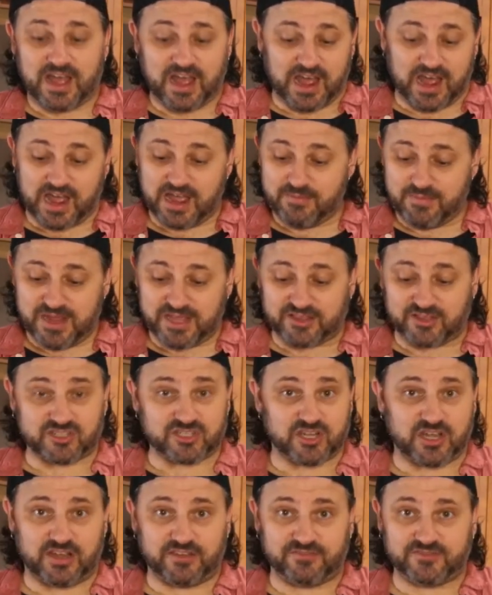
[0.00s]
I make this
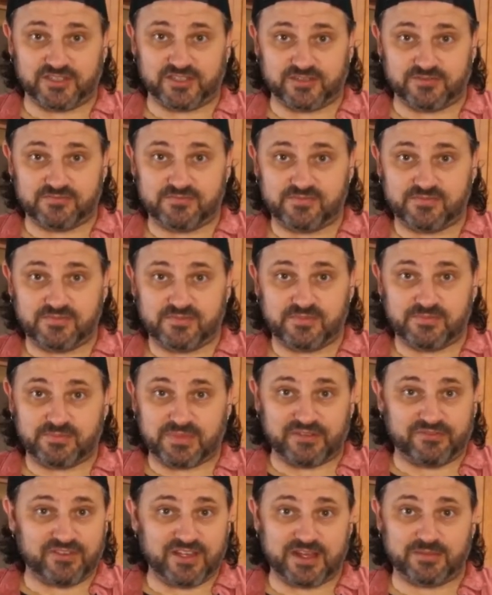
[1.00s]
often. My
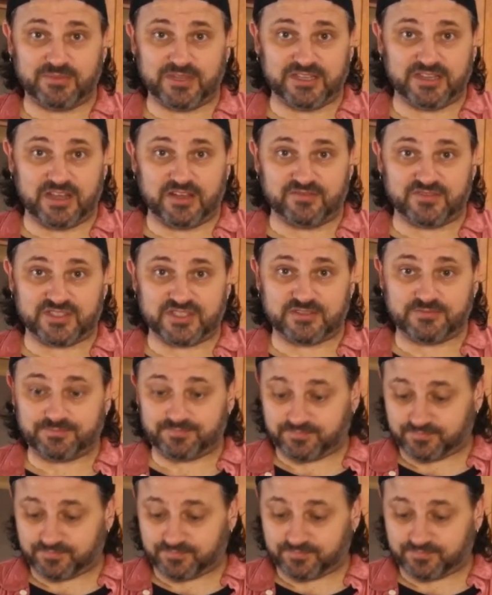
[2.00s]
family loves it.